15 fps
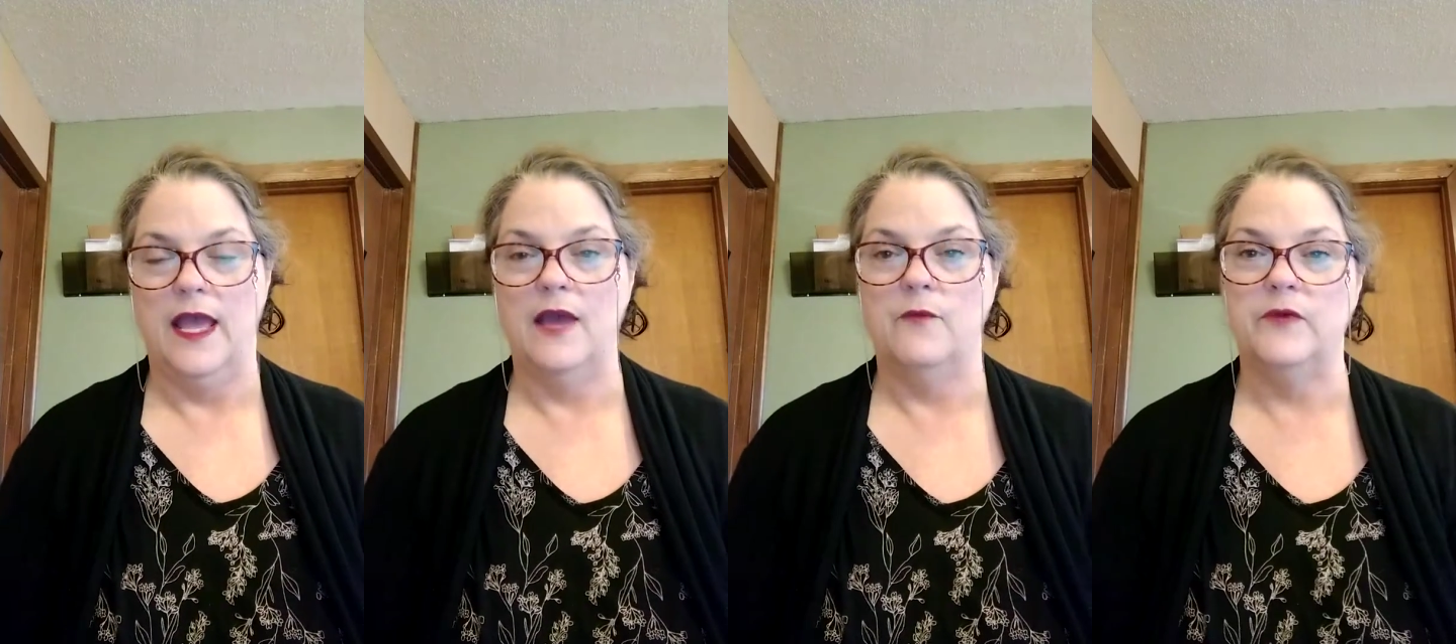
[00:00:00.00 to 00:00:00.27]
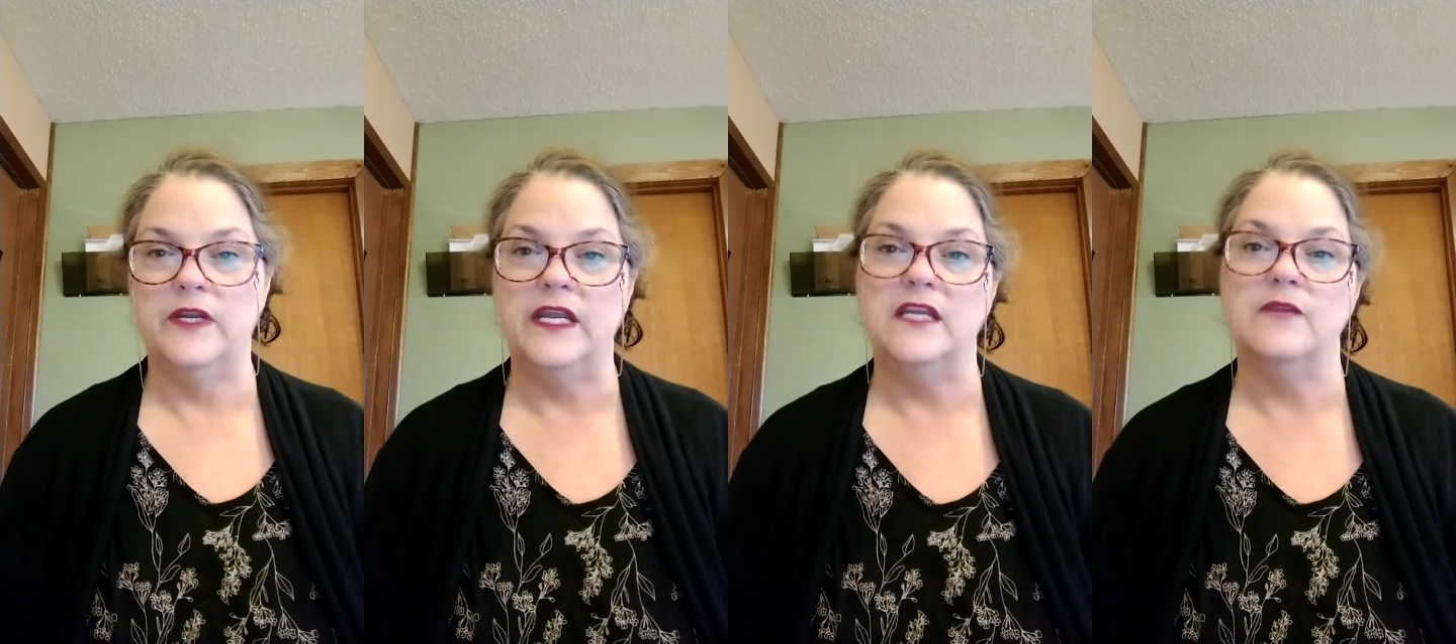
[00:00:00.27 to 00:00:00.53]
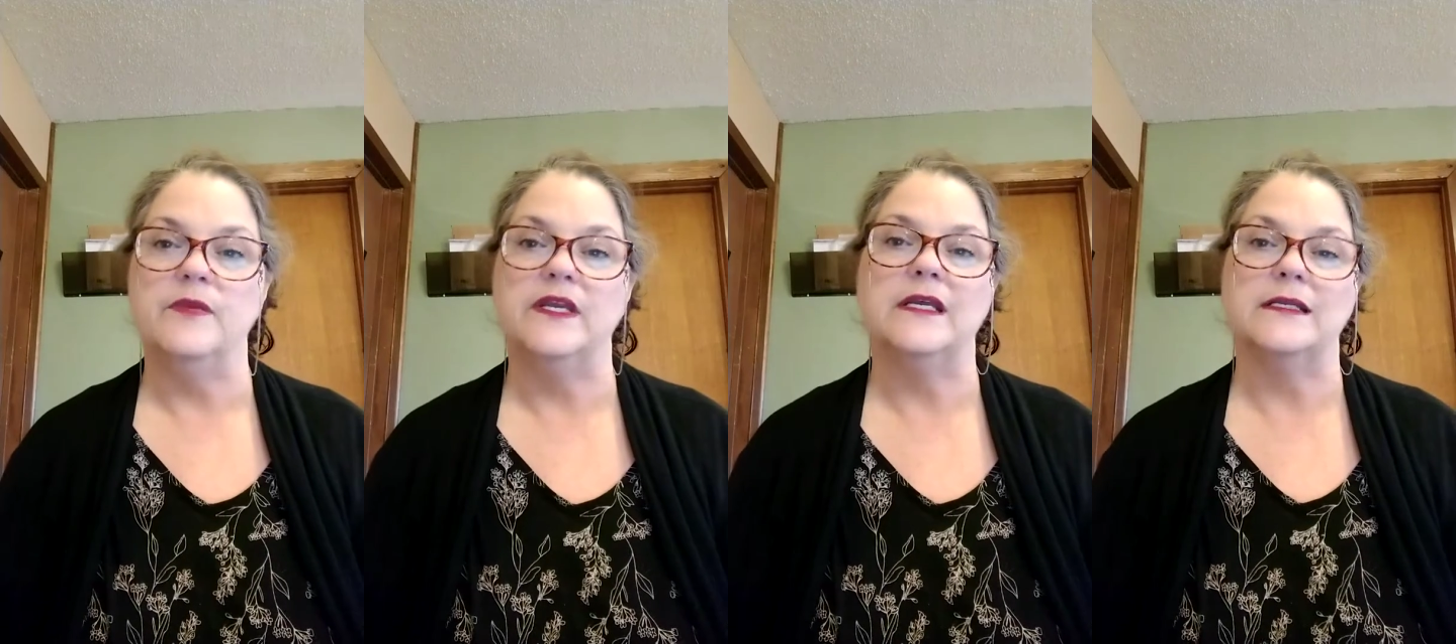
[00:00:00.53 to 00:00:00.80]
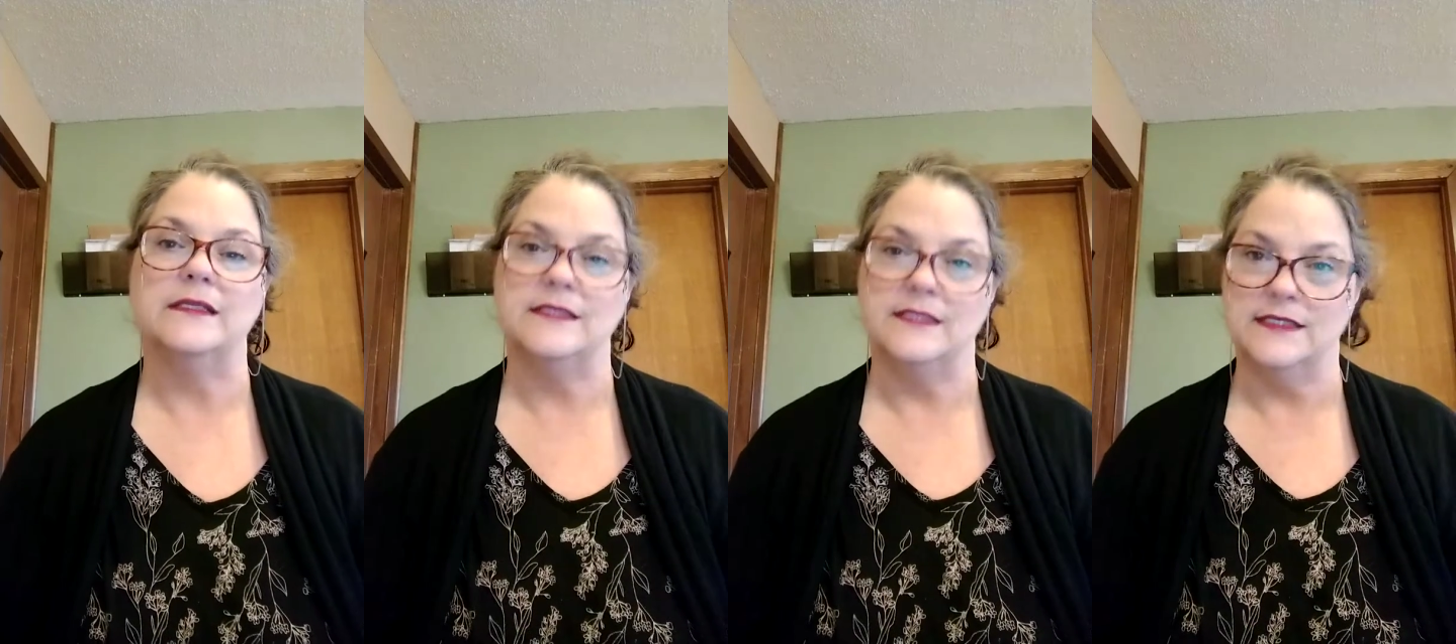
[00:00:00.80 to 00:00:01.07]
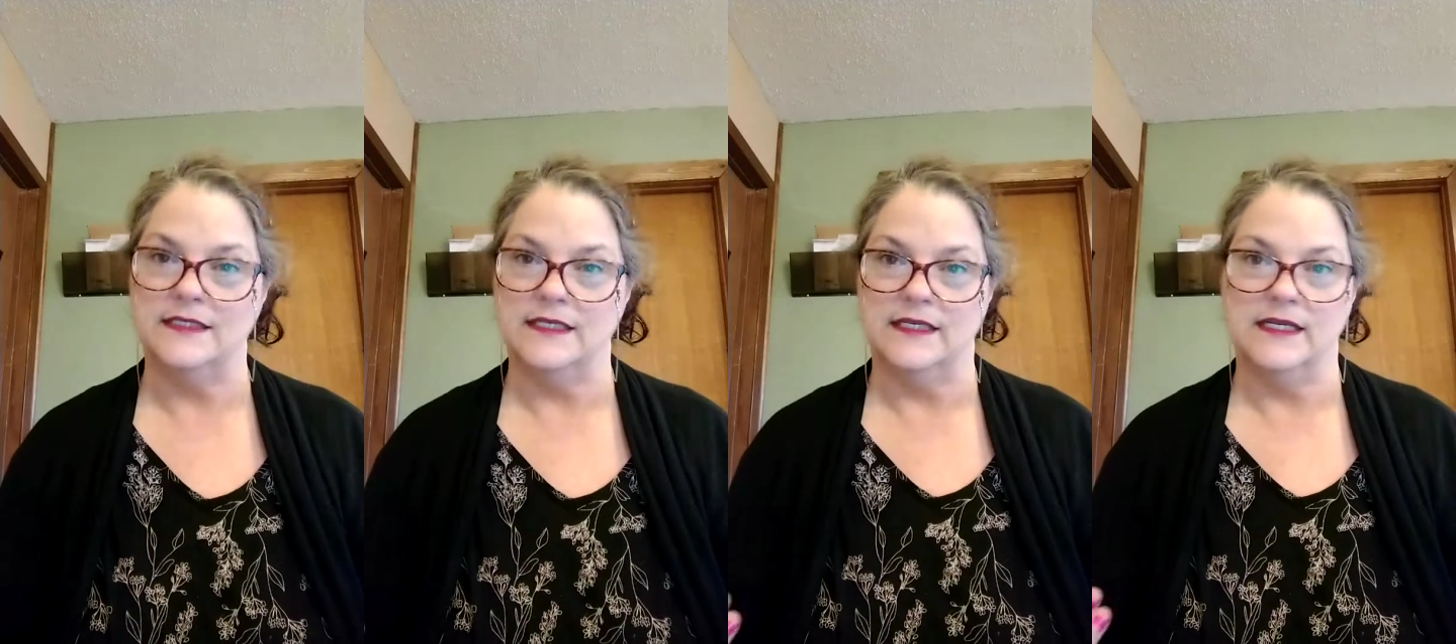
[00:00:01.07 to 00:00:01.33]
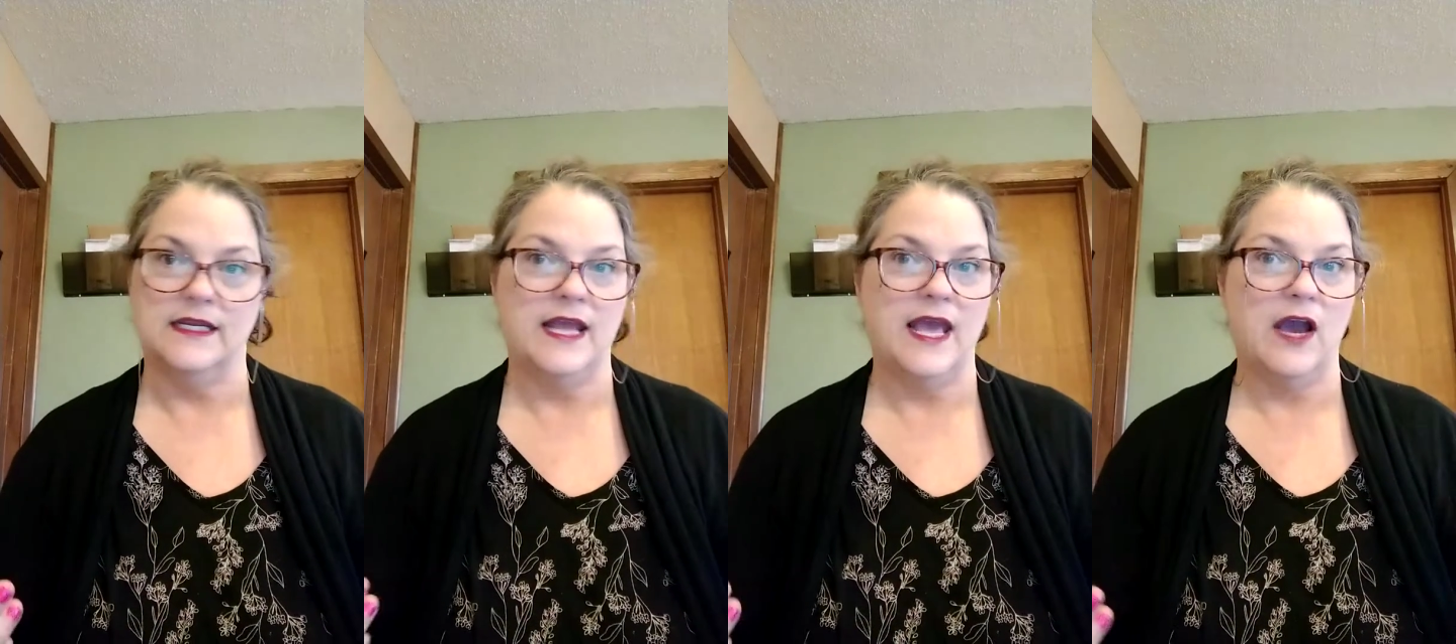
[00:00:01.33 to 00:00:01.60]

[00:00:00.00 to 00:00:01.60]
and we need to be consistent in